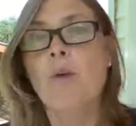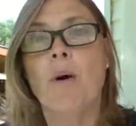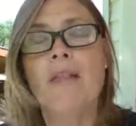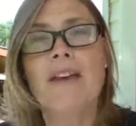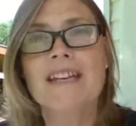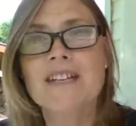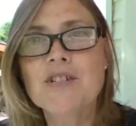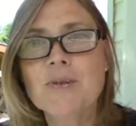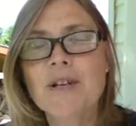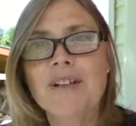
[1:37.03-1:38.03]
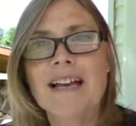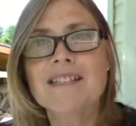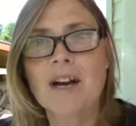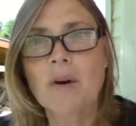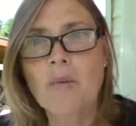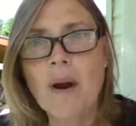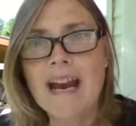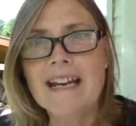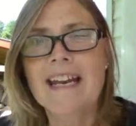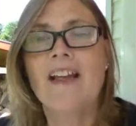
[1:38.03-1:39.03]
While the Israelites are
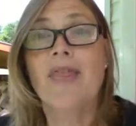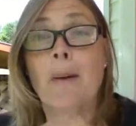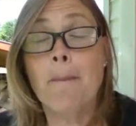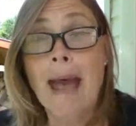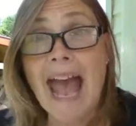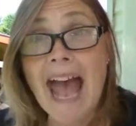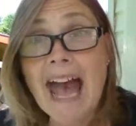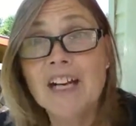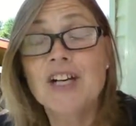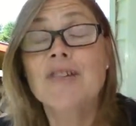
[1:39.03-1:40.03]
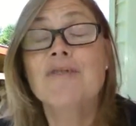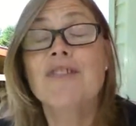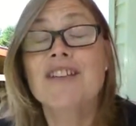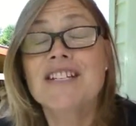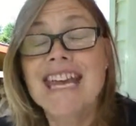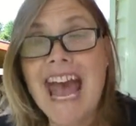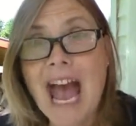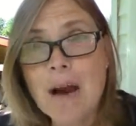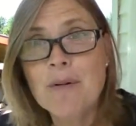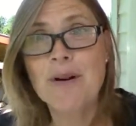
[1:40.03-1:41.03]
waiting, the pattern for the
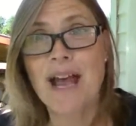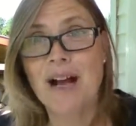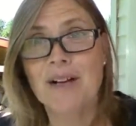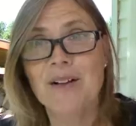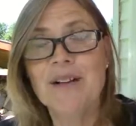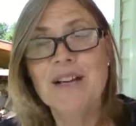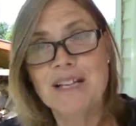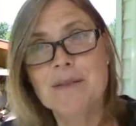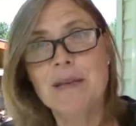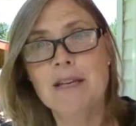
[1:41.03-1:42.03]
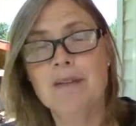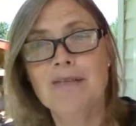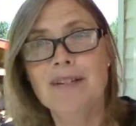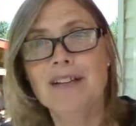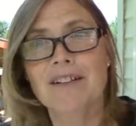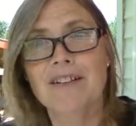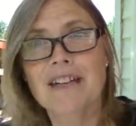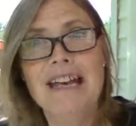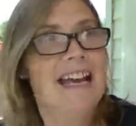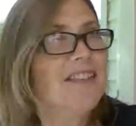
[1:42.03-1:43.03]
tabernacle is being revealed.
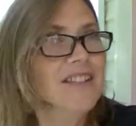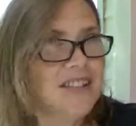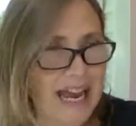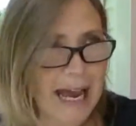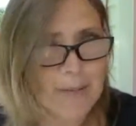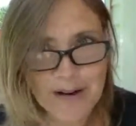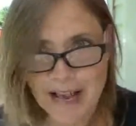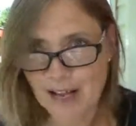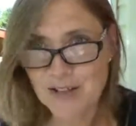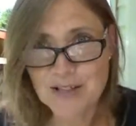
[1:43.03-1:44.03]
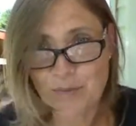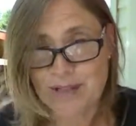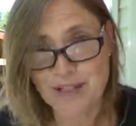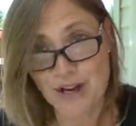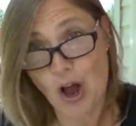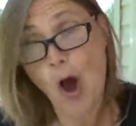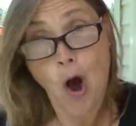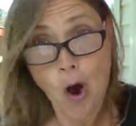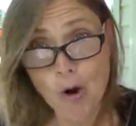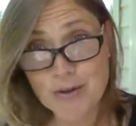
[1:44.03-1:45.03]
And this tabernacle is what's going to
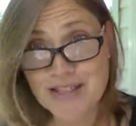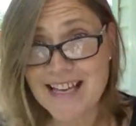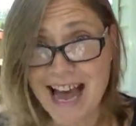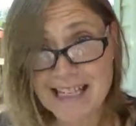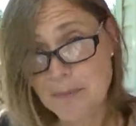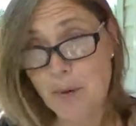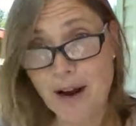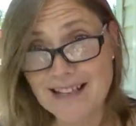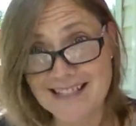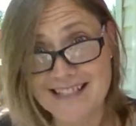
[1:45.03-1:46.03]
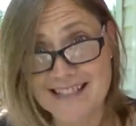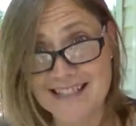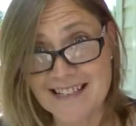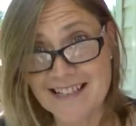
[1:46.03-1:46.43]
host God's presence.